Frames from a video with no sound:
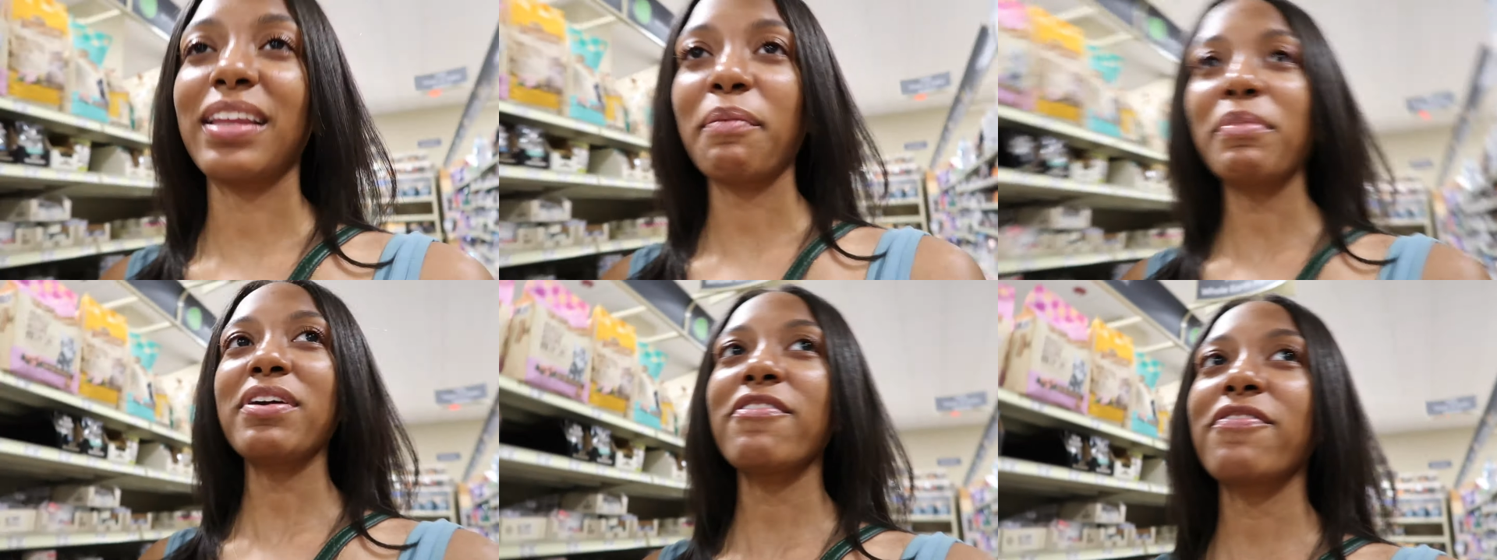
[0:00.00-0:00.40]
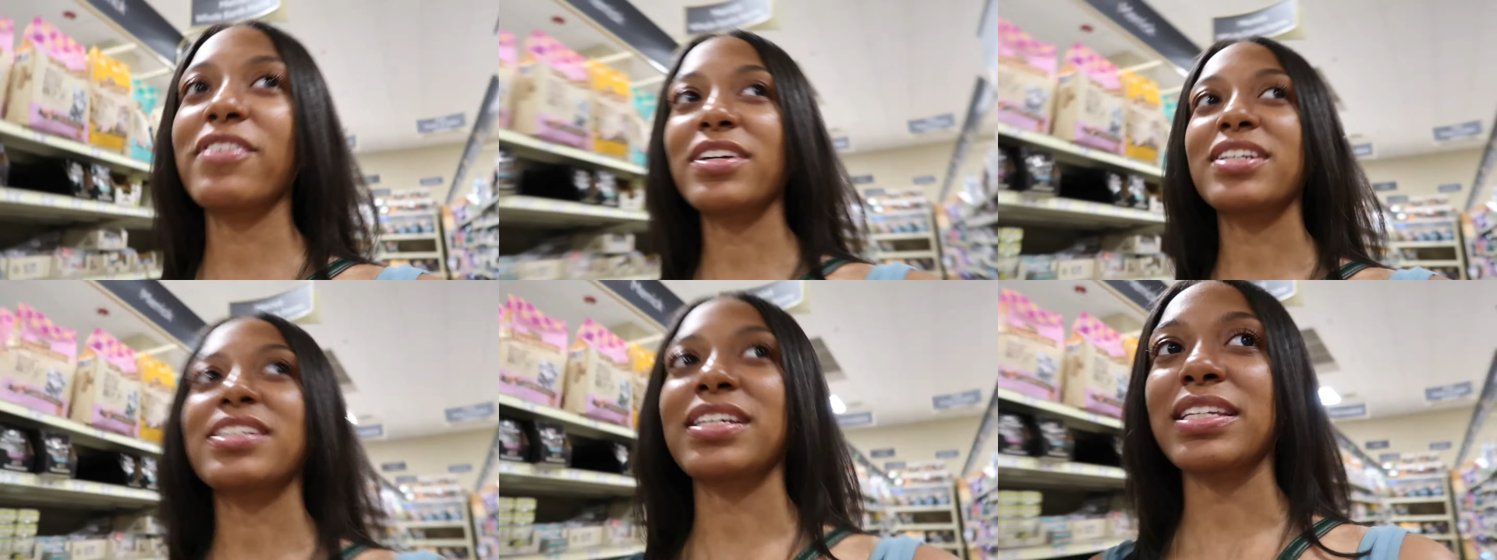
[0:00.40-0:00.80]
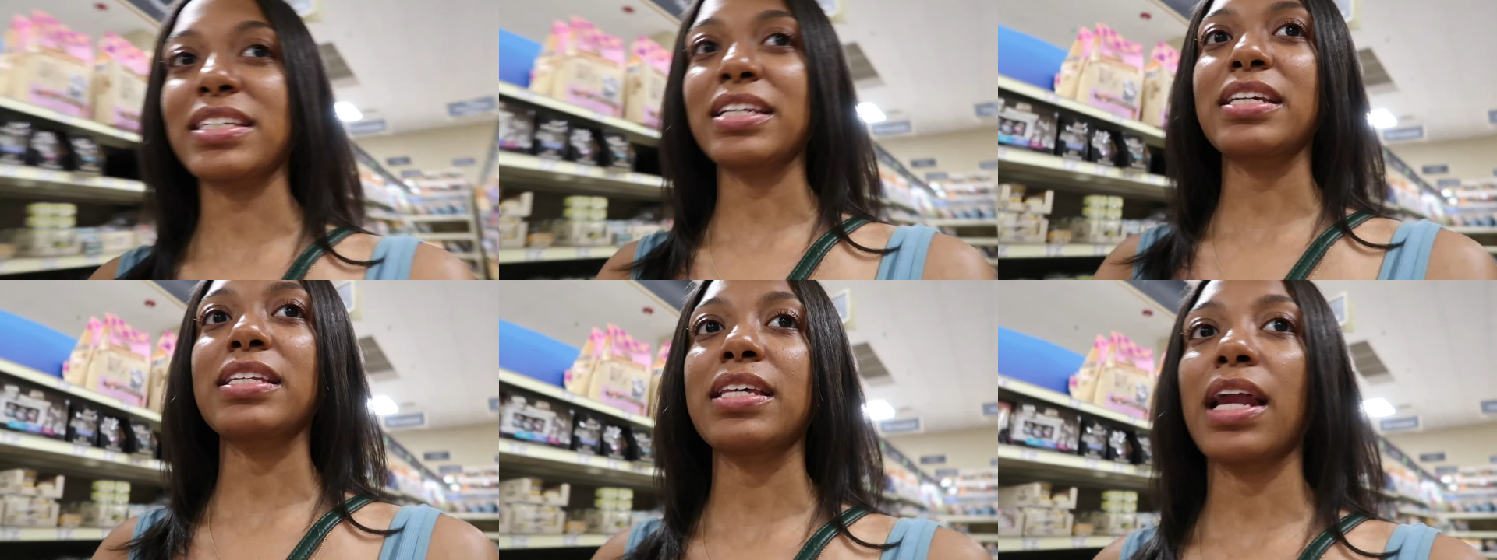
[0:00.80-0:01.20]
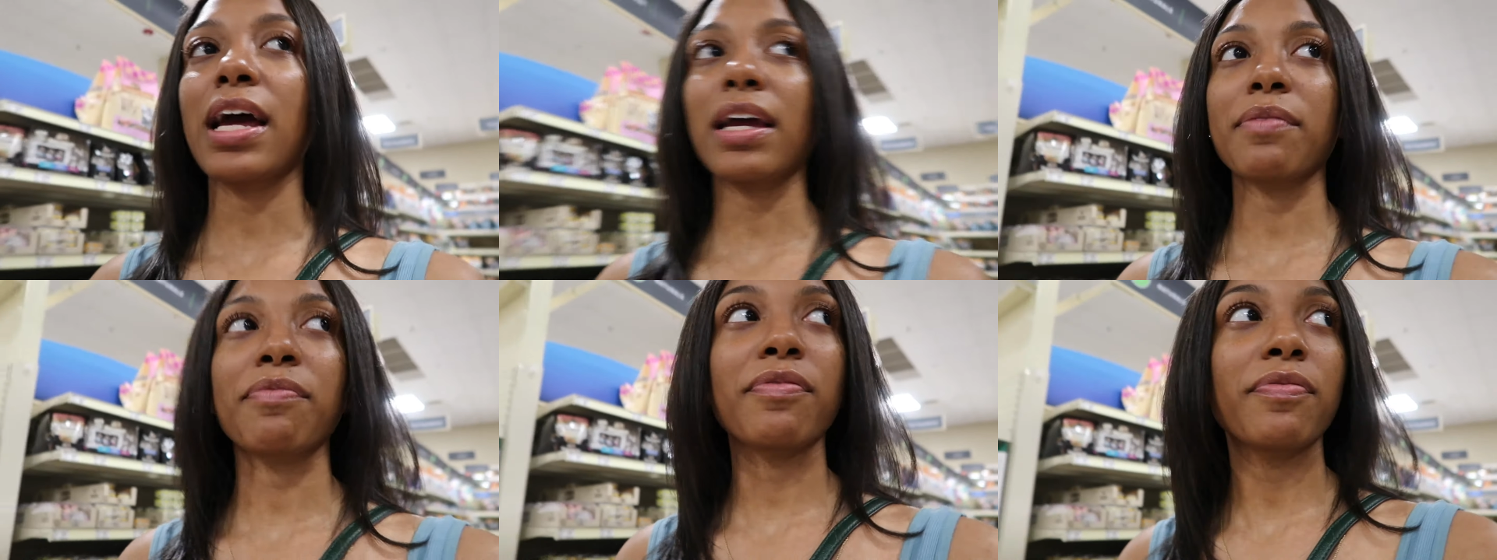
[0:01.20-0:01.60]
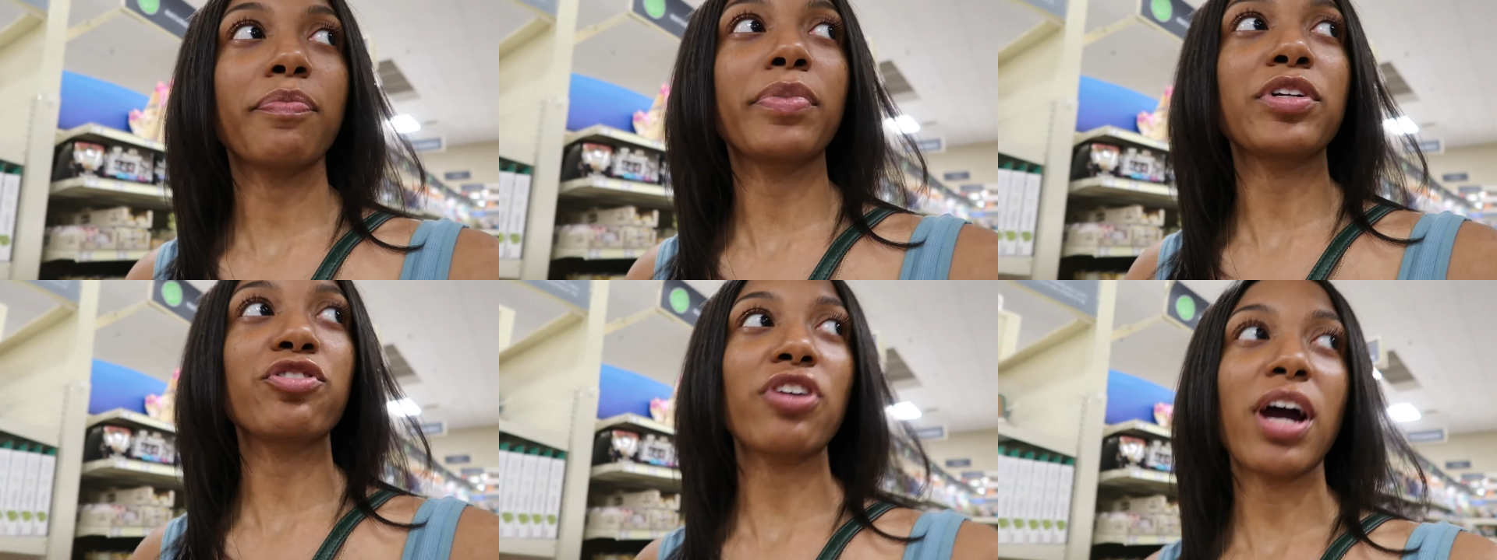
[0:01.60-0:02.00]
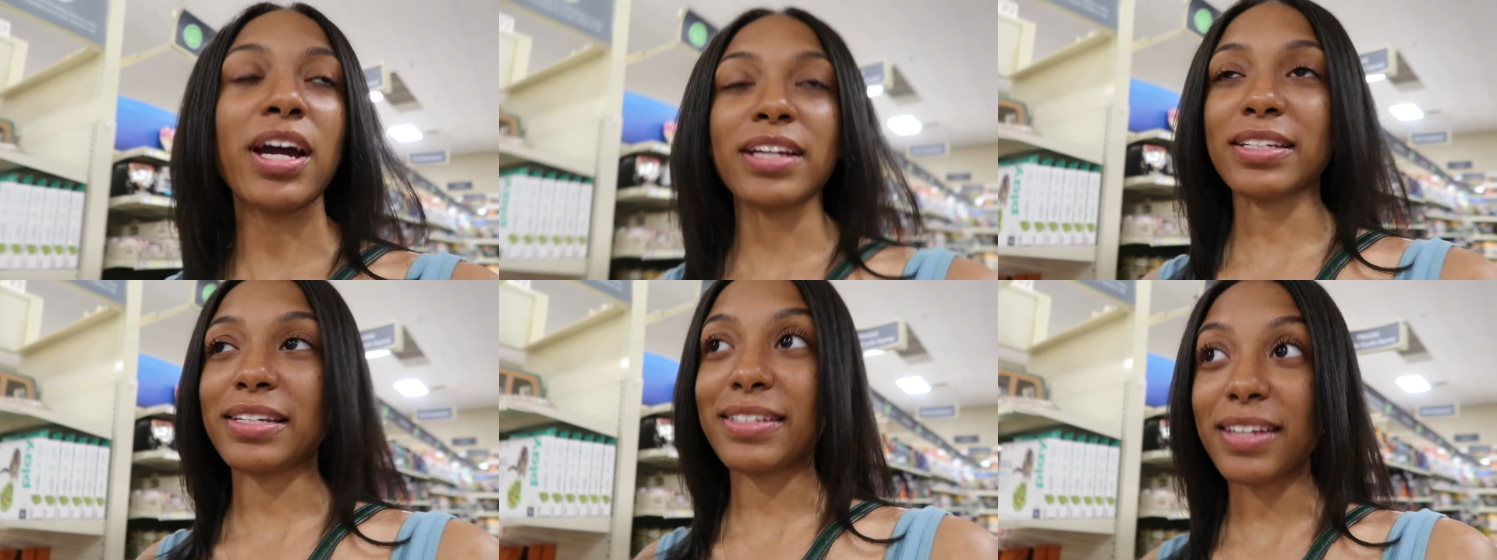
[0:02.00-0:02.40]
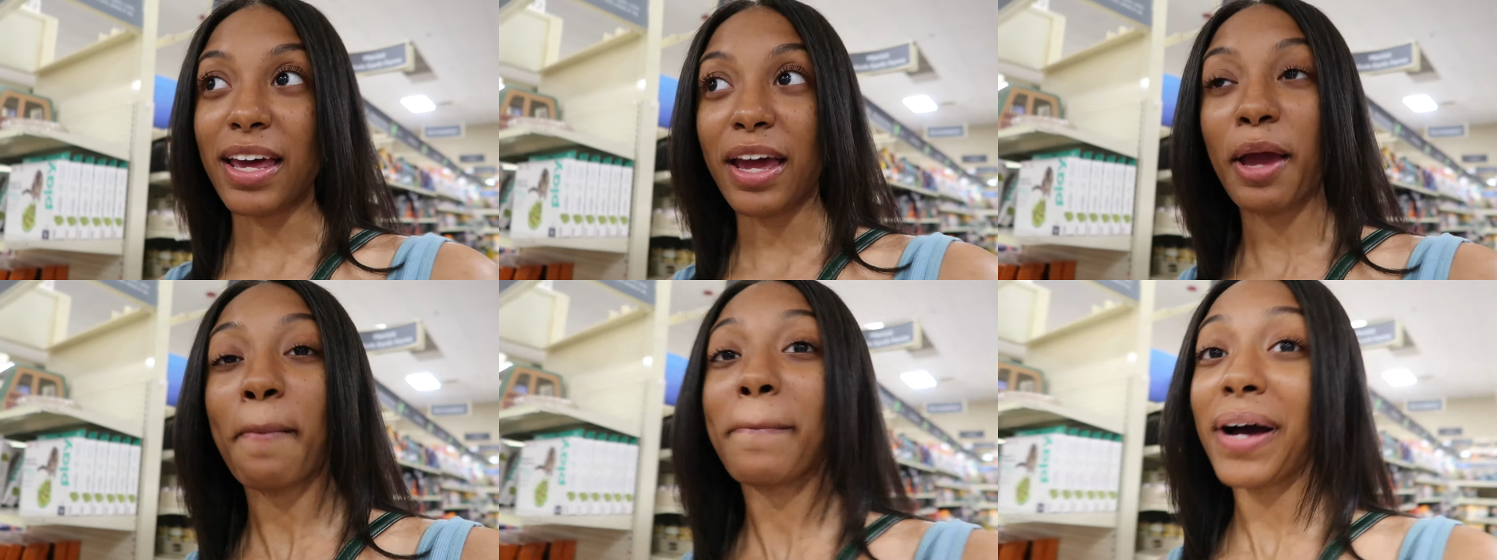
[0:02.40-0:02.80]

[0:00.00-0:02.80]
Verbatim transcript: Let me finish the sentence that I've been trying to say.